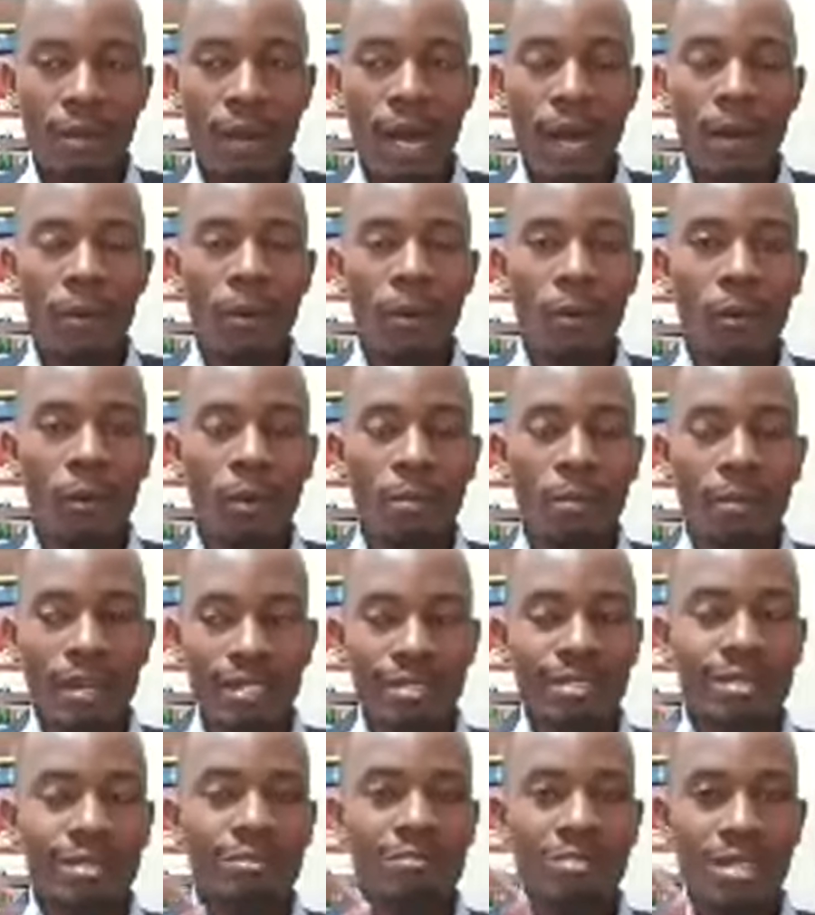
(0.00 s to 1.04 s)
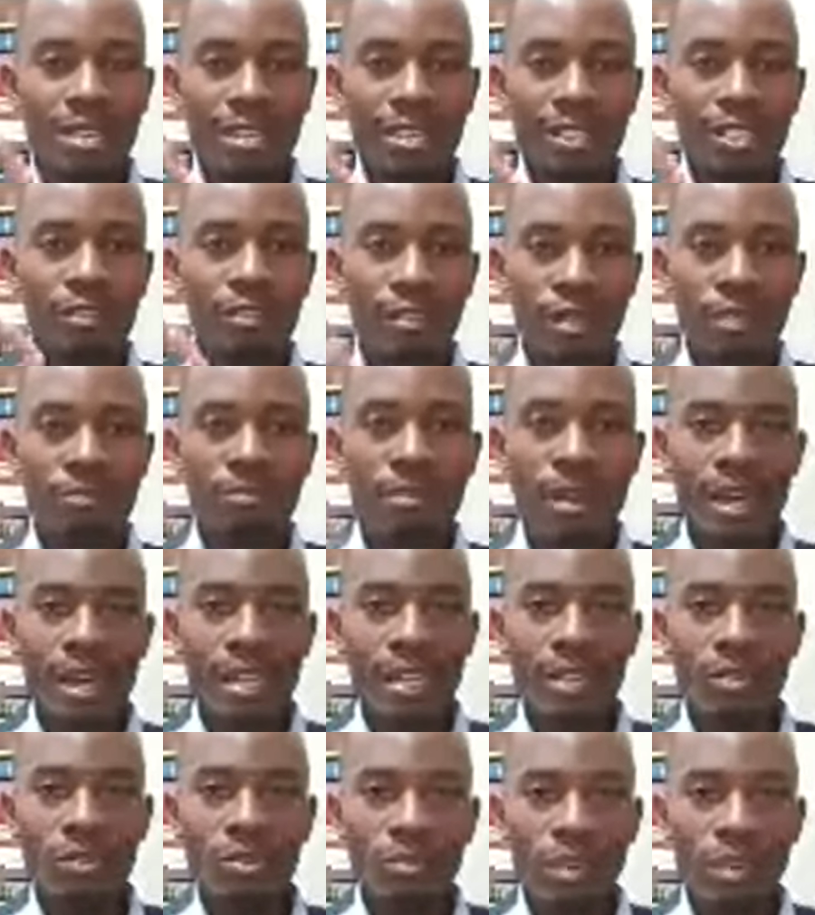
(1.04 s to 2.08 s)
we must meet in the mind. We
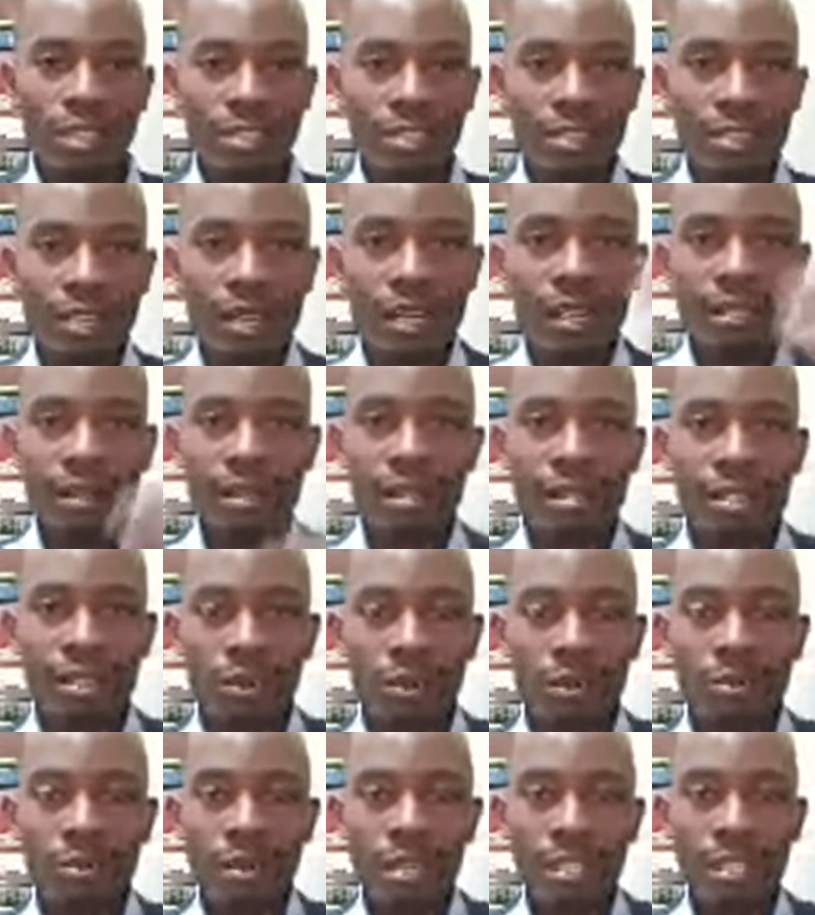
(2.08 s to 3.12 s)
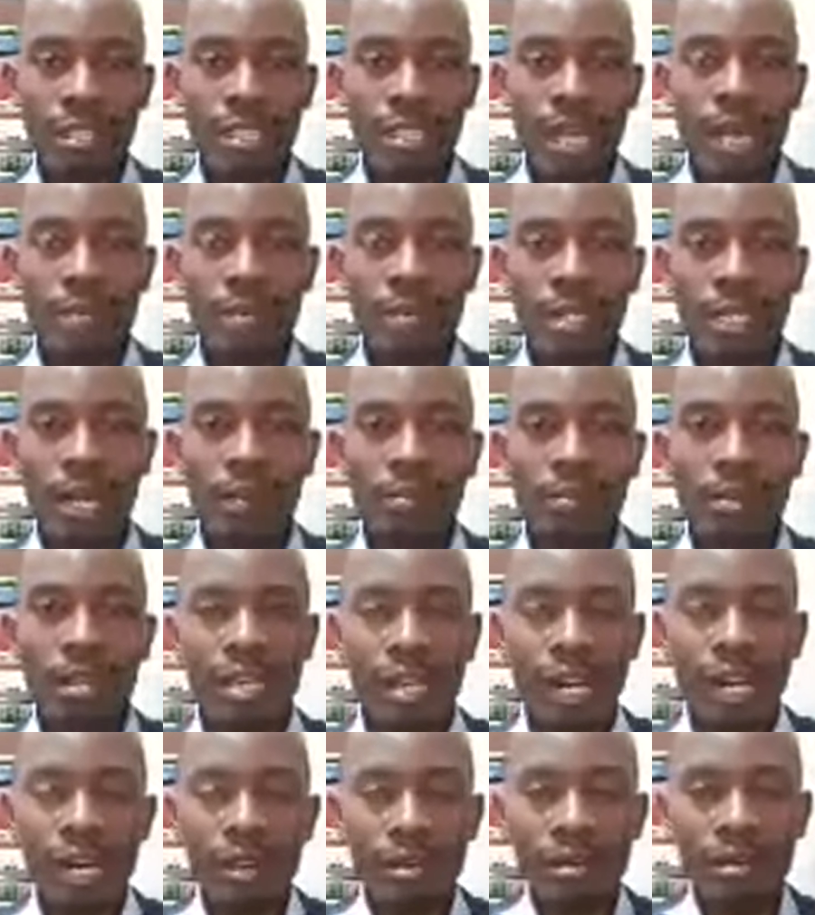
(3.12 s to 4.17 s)
must agree. We must amicably
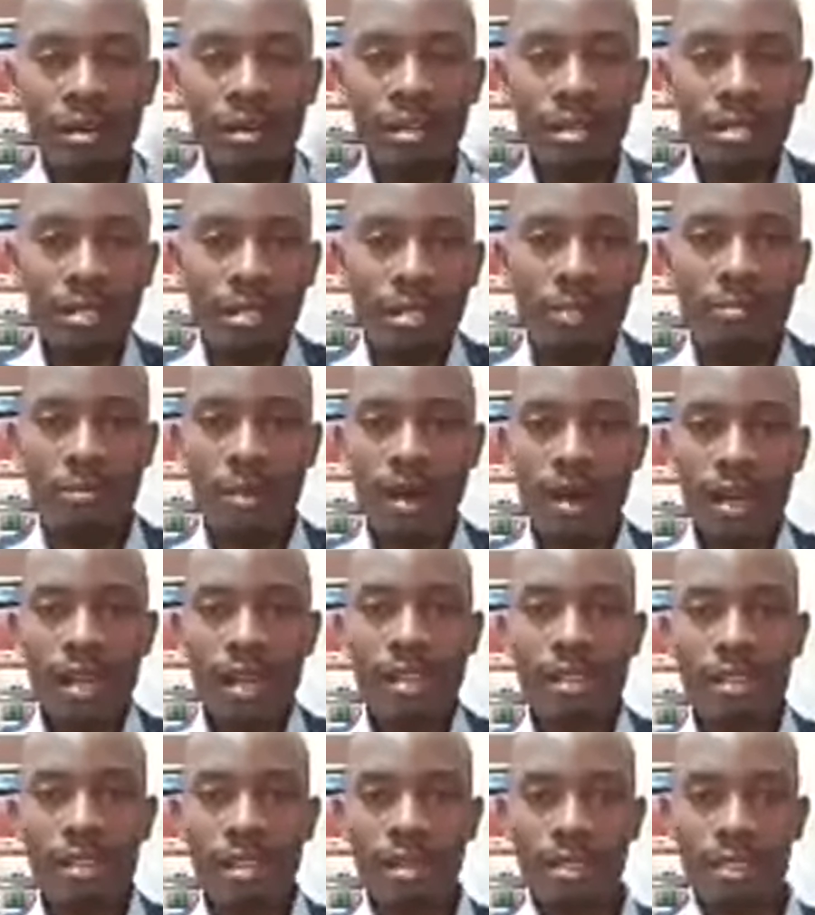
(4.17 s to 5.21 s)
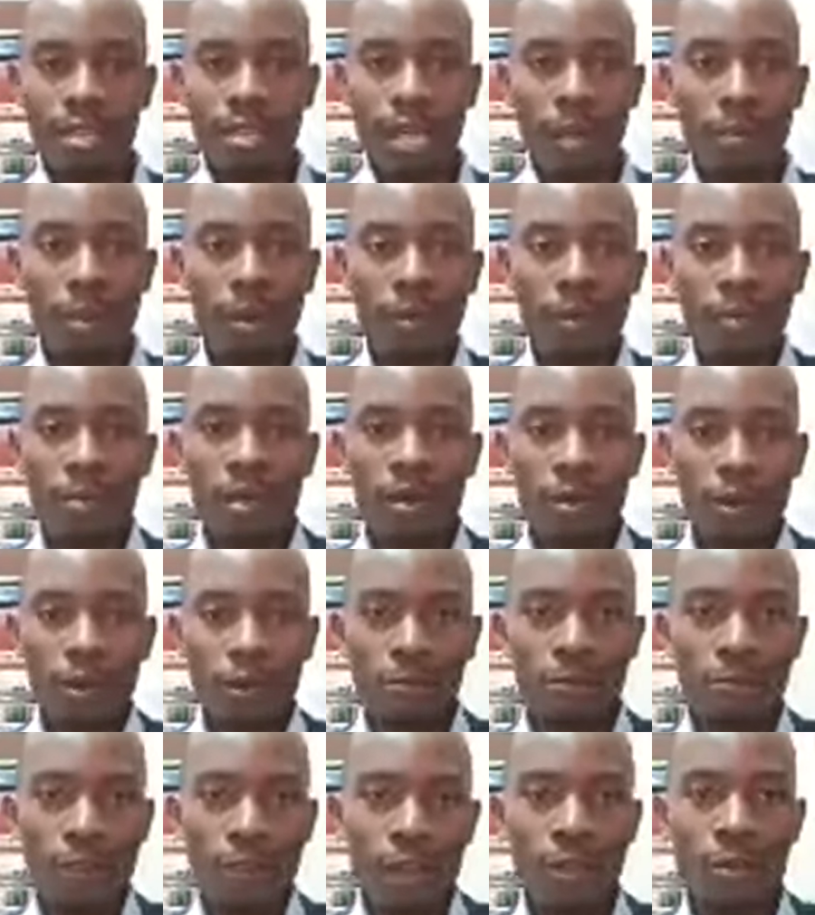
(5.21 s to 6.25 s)
agree in the mind about the offer
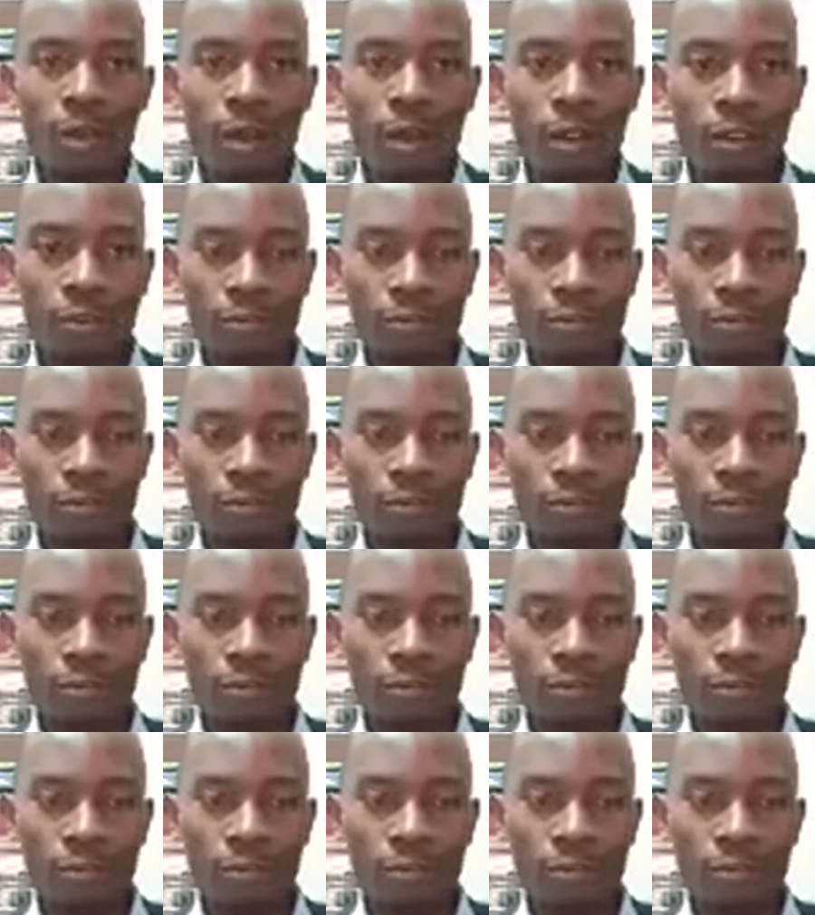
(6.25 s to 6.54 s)
you are offering.